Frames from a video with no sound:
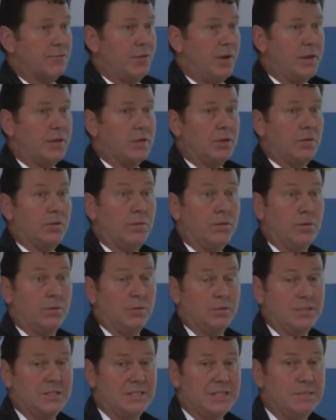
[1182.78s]
record,
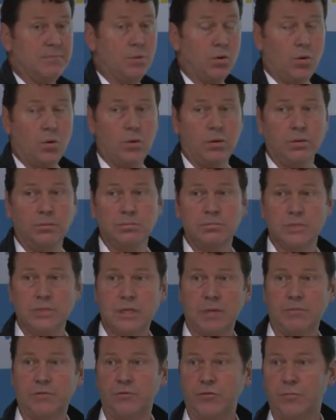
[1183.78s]
or D B O R.
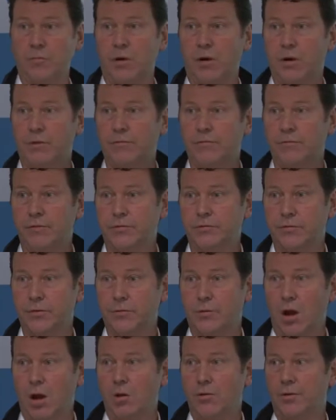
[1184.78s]
Some of you might have, if
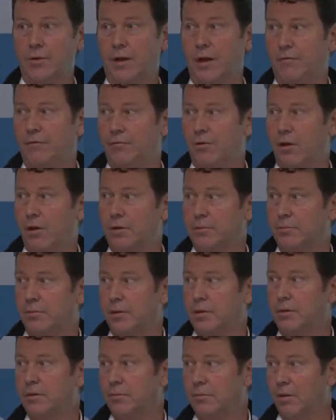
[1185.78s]
you're old enough like
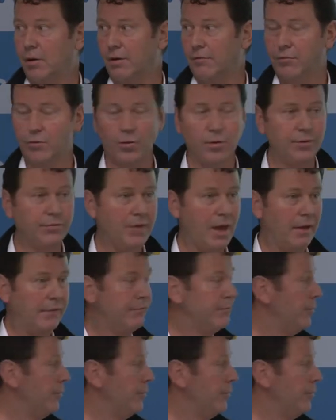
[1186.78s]
me, you might have heard that